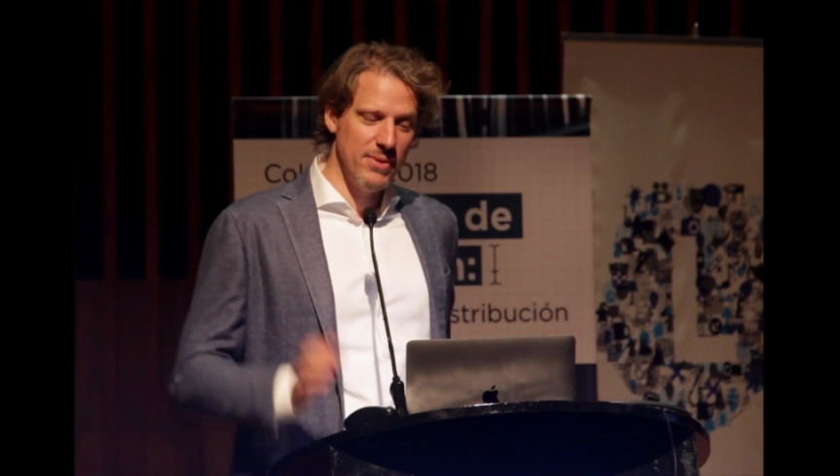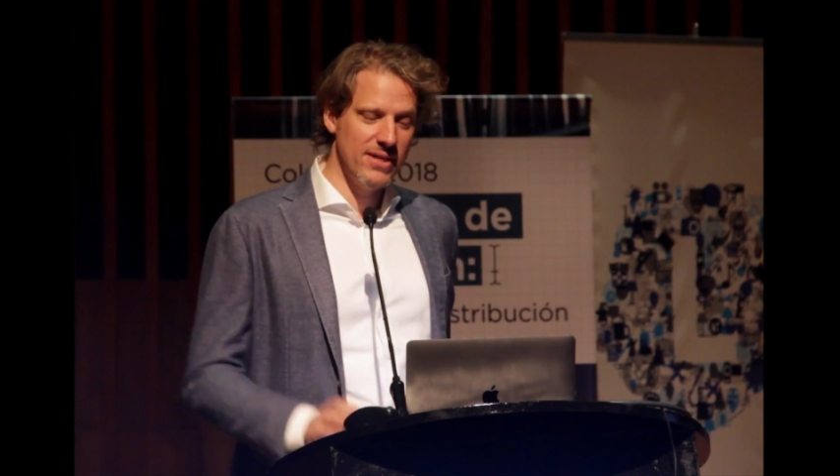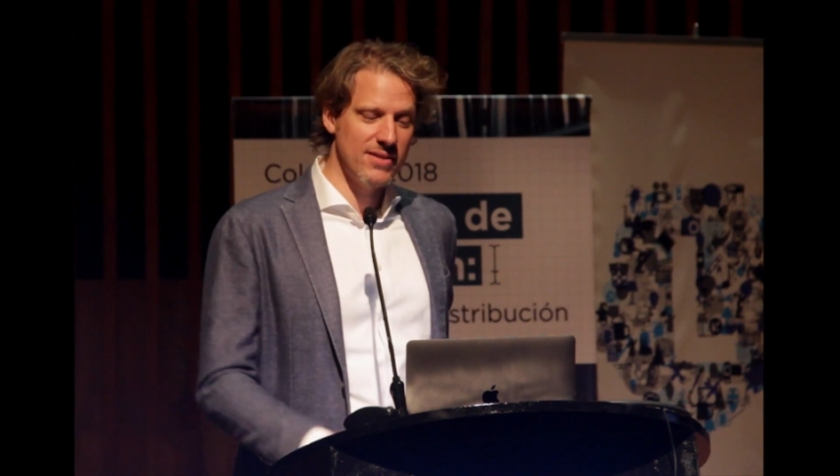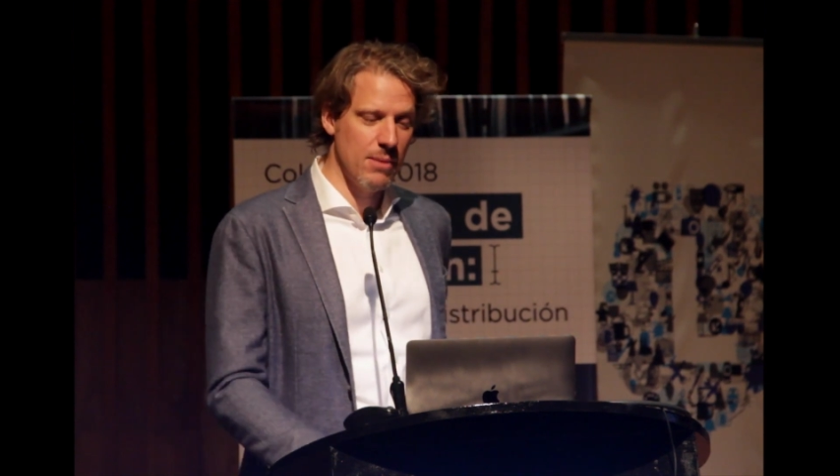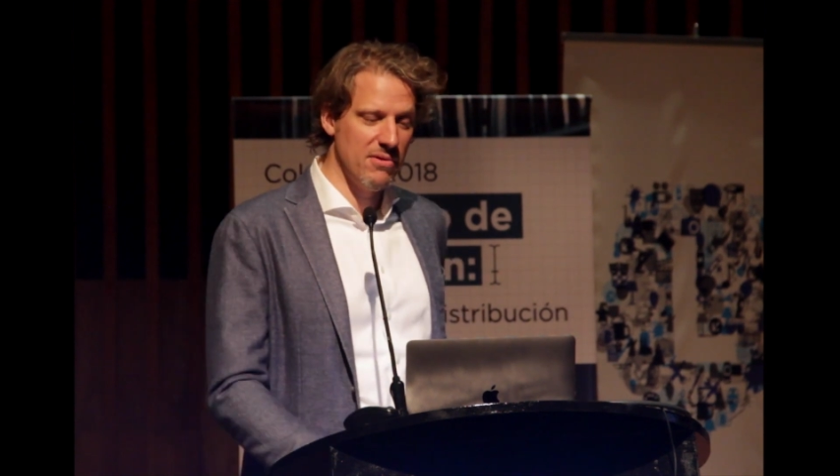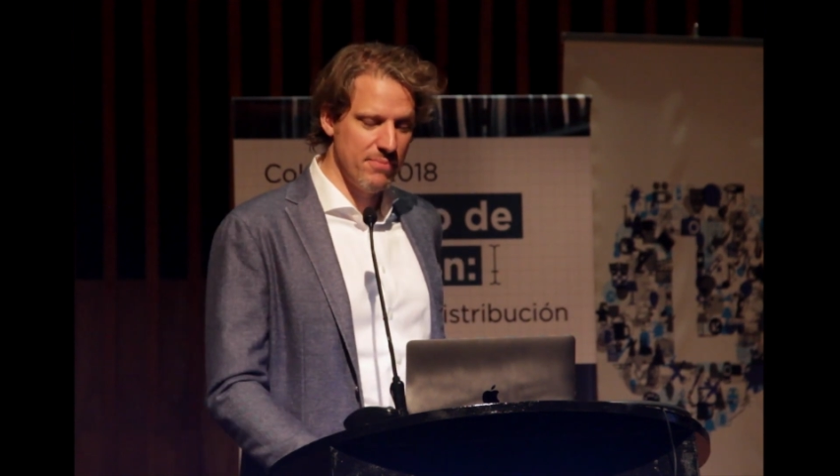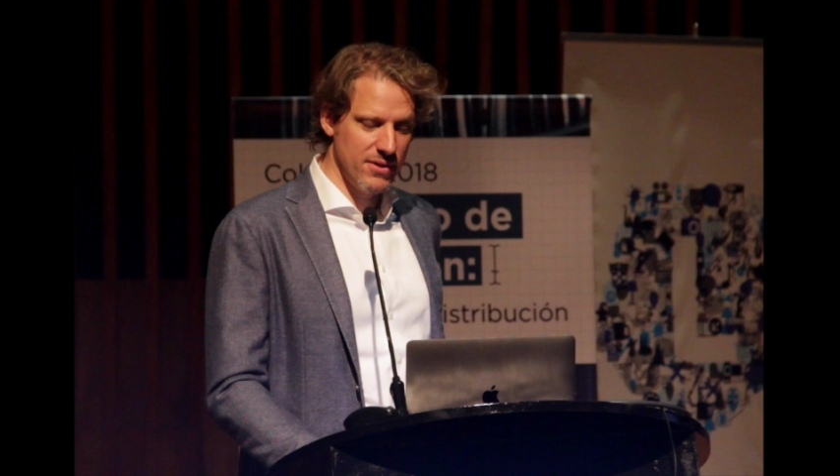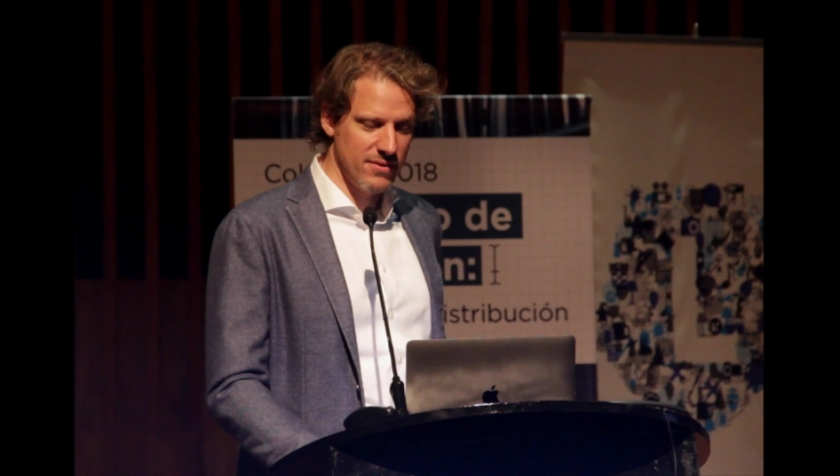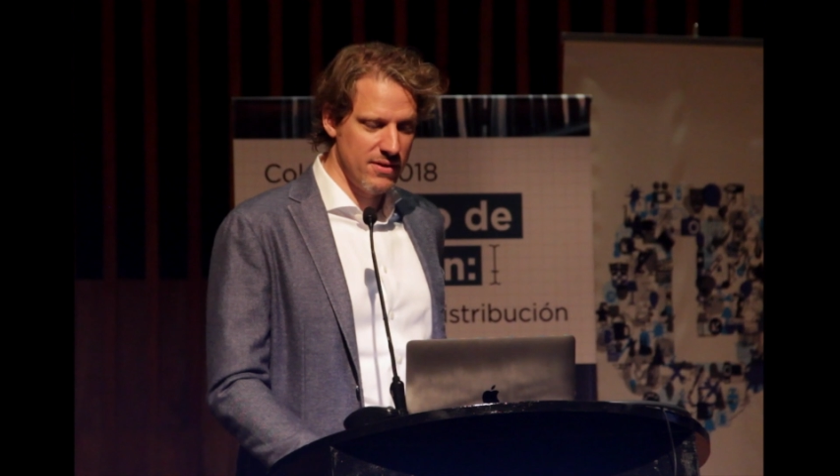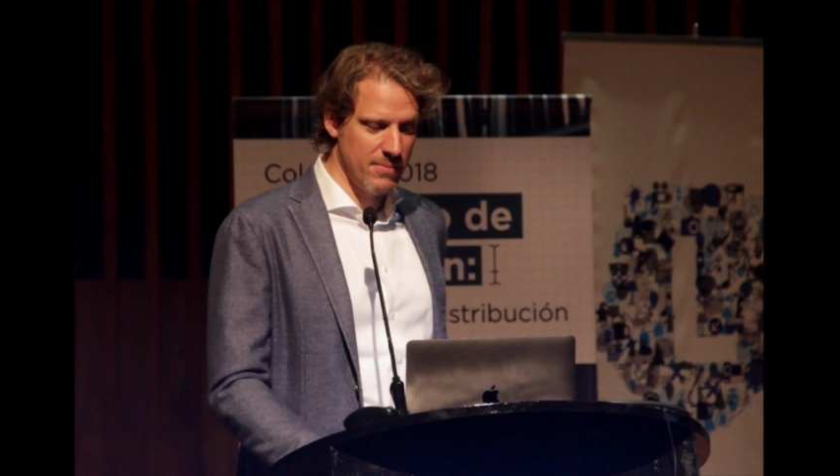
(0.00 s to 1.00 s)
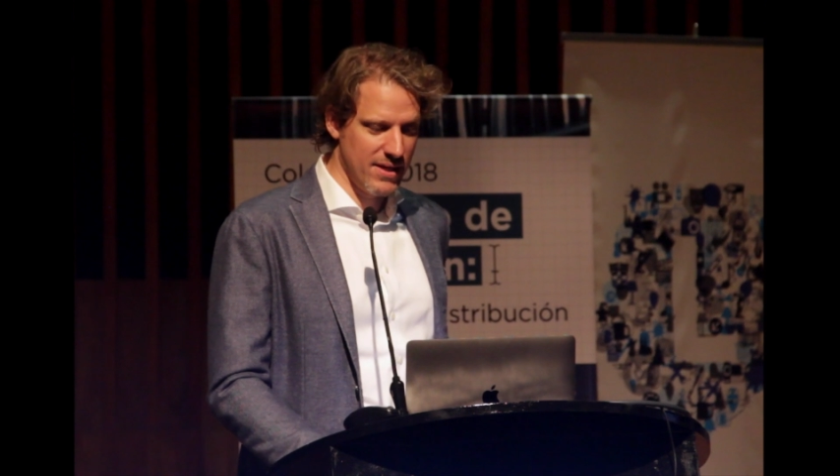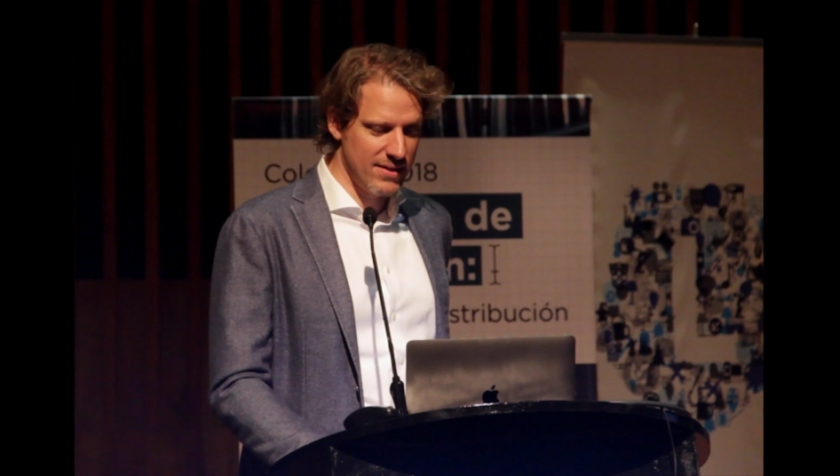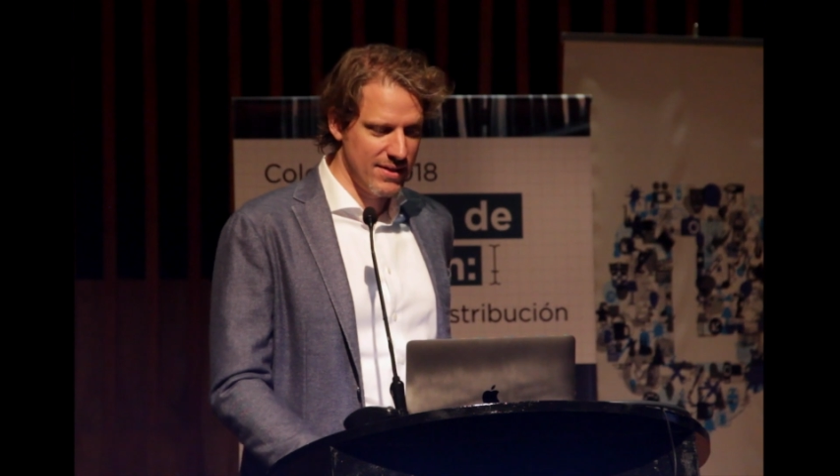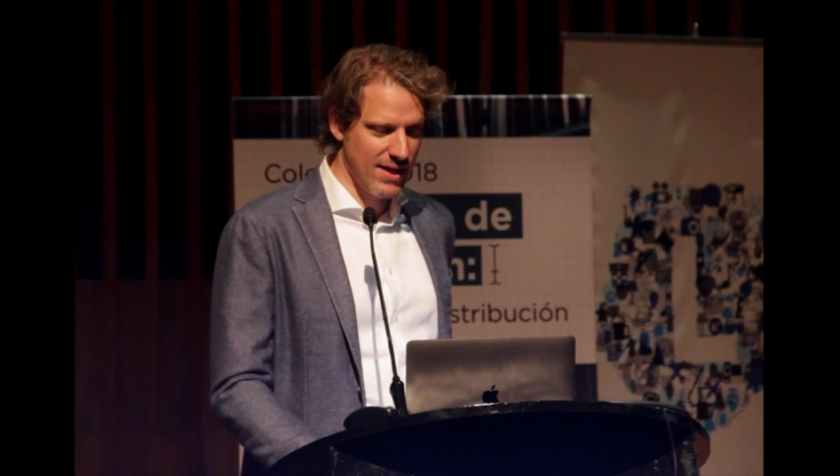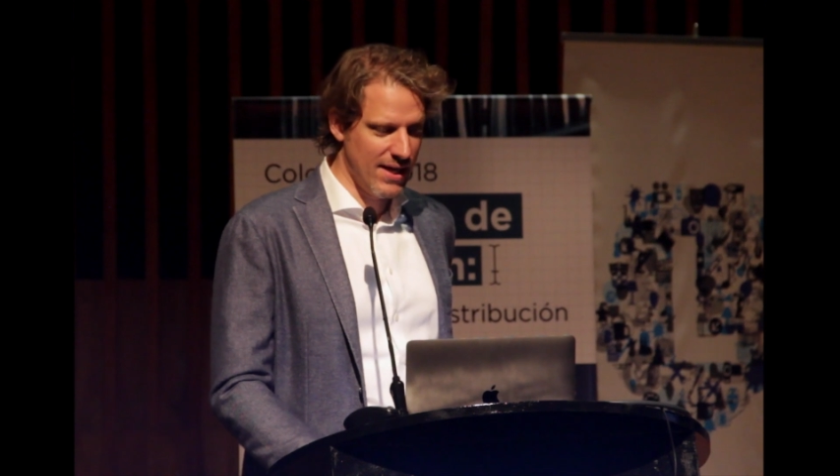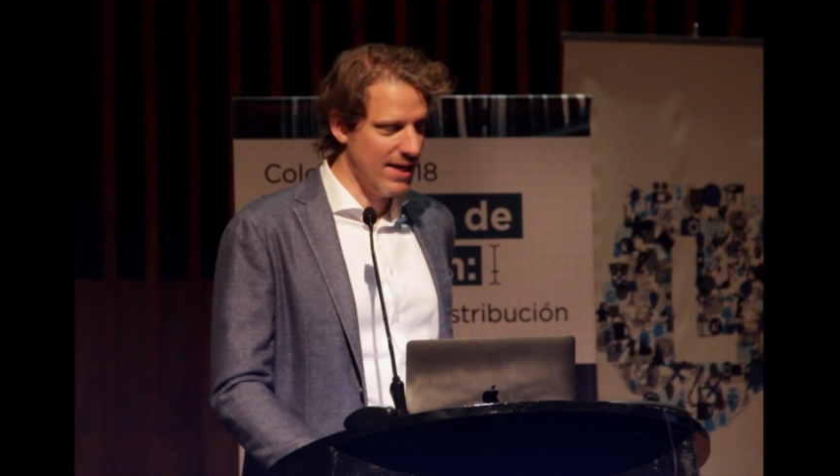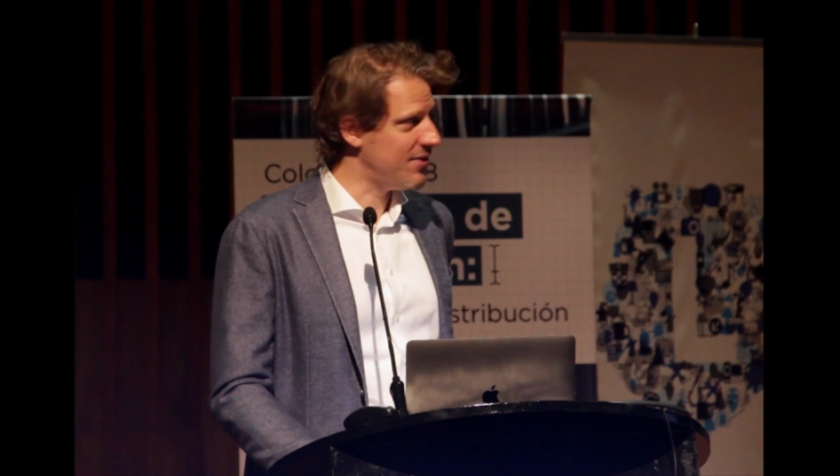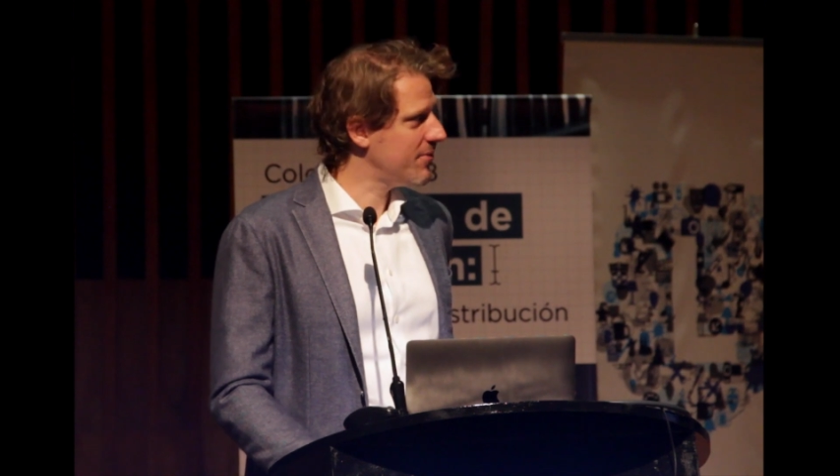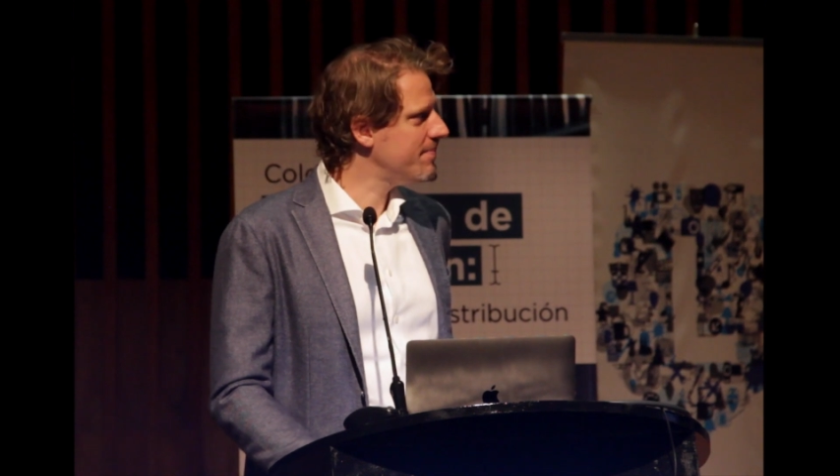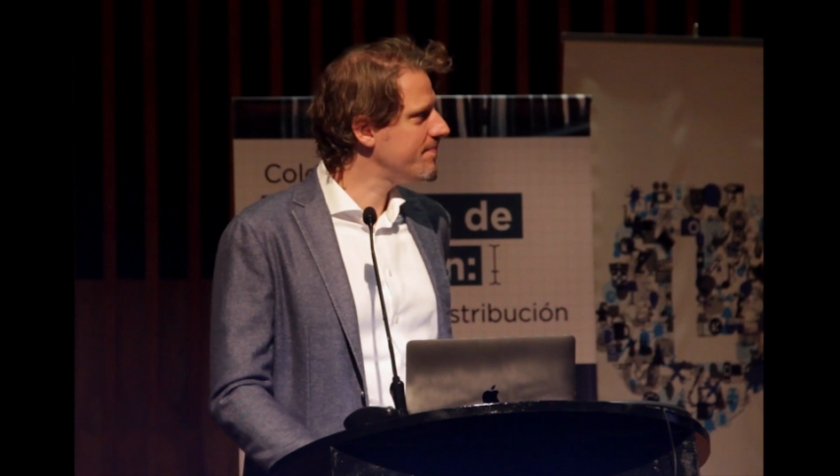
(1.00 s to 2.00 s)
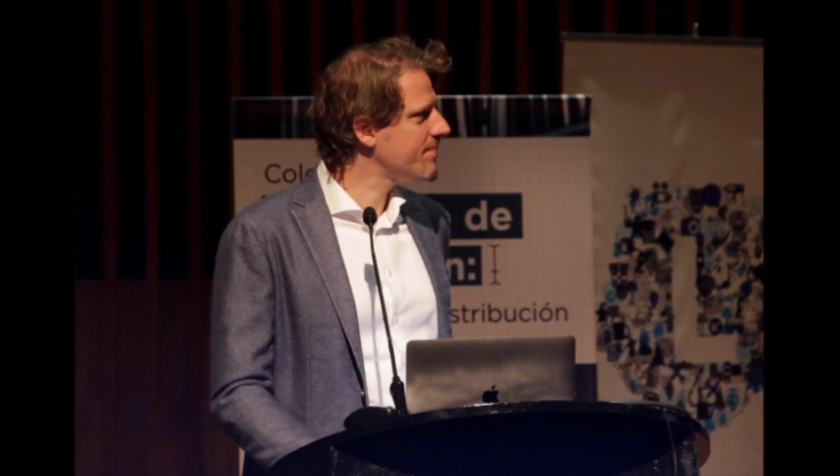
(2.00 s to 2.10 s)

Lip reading: a big time of print on demand ahead.